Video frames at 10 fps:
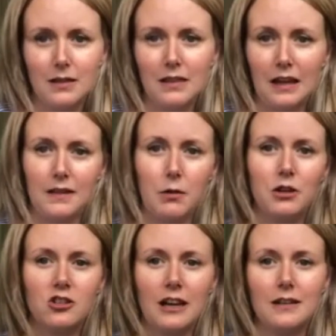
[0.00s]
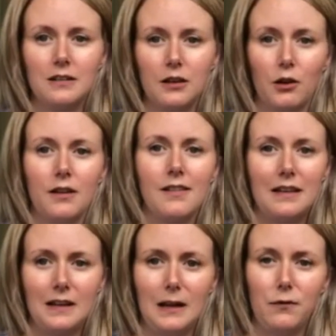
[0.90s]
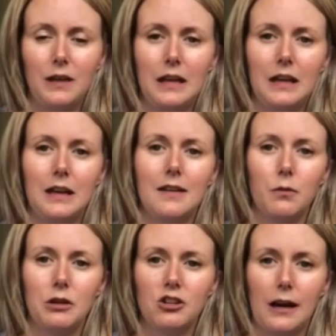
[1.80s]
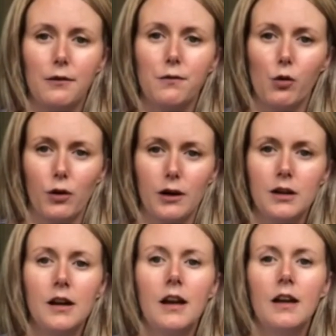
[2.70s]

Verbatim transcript: thing that we check during a CDFE is we check for